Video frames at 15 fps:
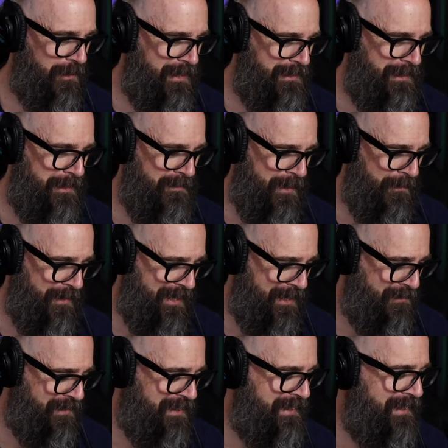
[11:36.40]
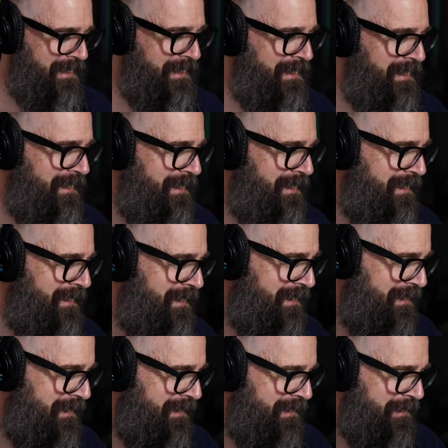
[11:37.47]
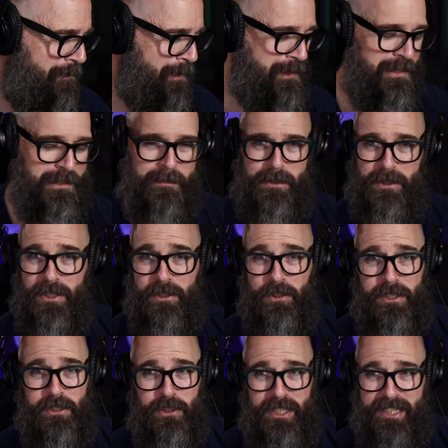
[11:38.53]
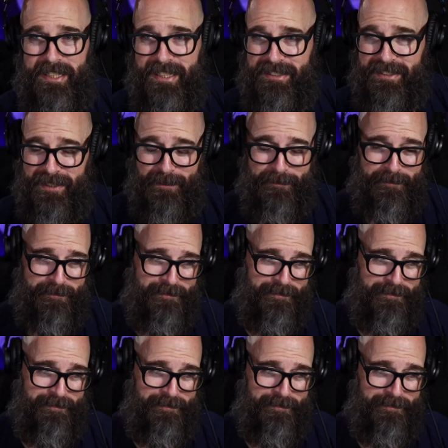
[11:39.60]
crazy, my wife. But she's a musician and she gets it.